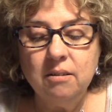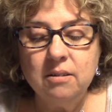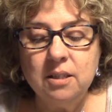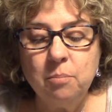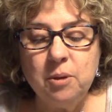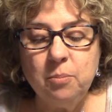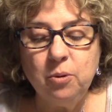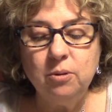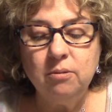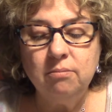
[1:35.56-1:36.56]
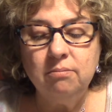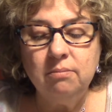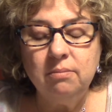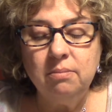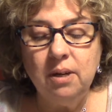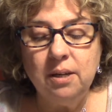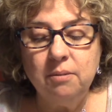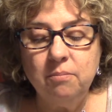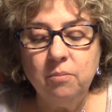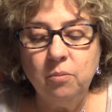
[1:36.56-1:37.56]
some people,
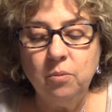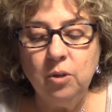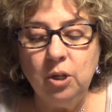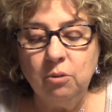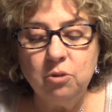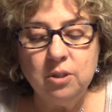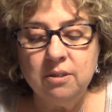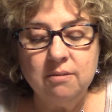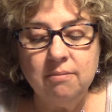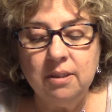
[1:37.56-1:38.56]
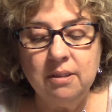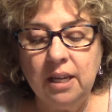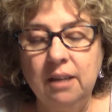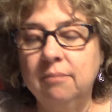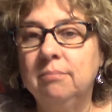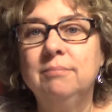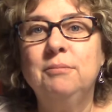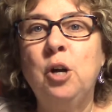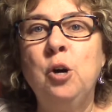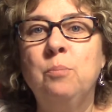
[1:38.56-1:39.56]
you know, just that they
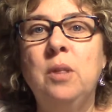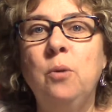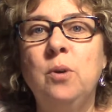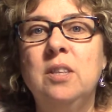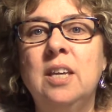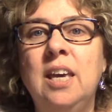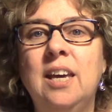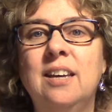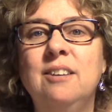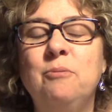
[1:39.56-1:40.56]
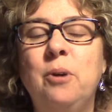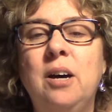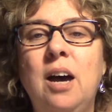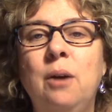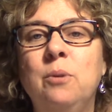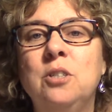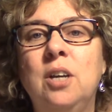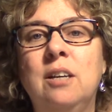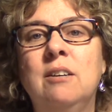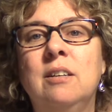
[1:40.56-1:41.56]
hope they win the kit. Well, I wish
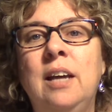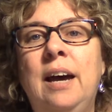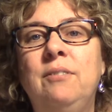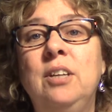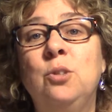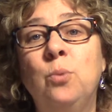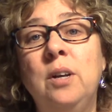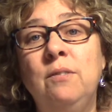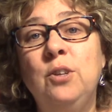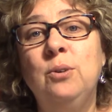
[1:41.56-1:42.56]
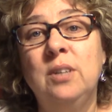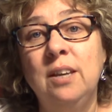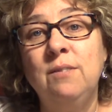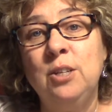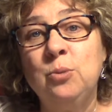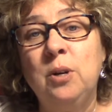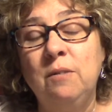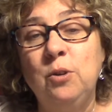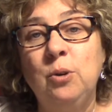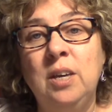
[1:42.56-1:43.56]
I could have each one of you and give each one
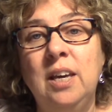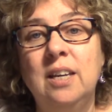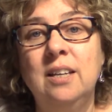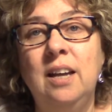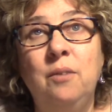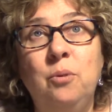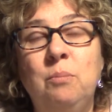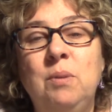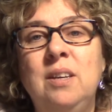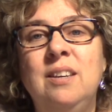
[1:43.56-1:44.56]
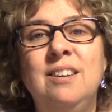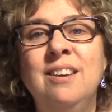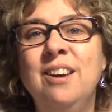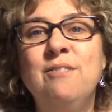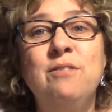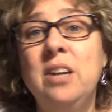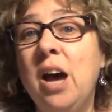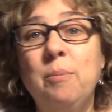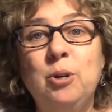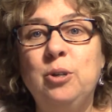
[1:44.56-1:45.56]
of you a kit. That would be
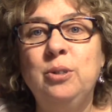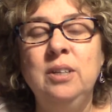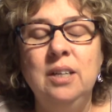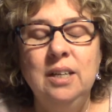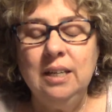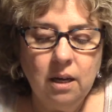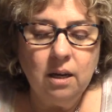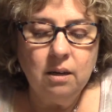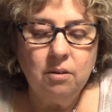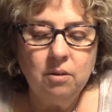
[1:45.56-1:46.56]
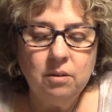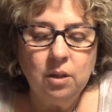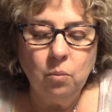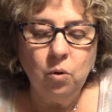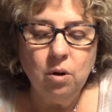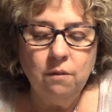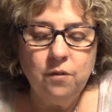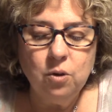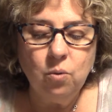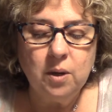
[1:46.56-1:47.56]
phenomenal. There were a
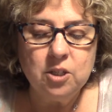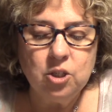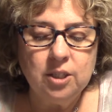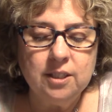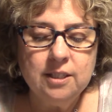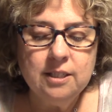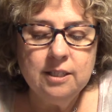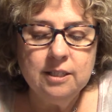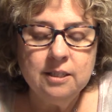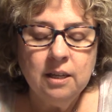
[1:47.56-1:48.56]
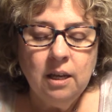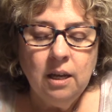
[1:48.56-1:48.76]
few questions,